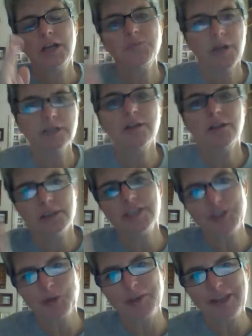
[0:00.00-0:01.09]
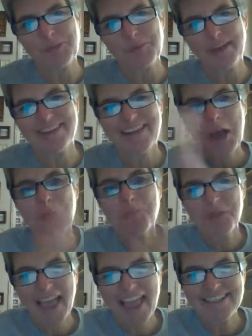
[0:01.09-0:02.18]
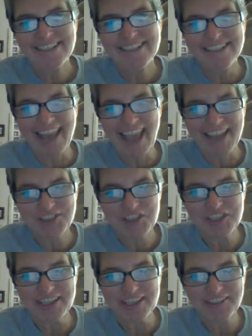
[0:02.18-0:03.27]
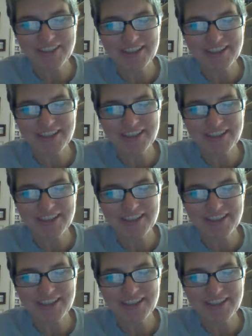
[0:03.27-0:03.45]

Well, let's do a little bit. Bland is an adjective.